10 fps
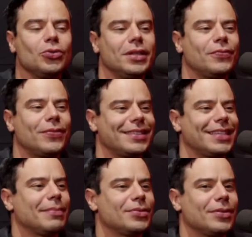different
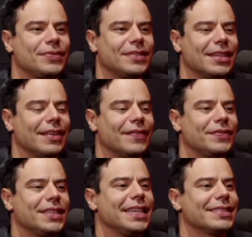types of
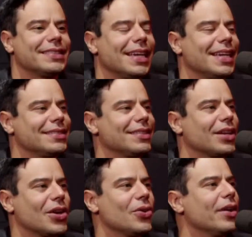TSA
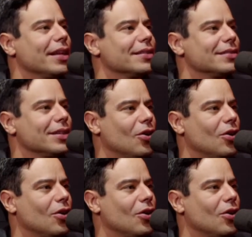securities.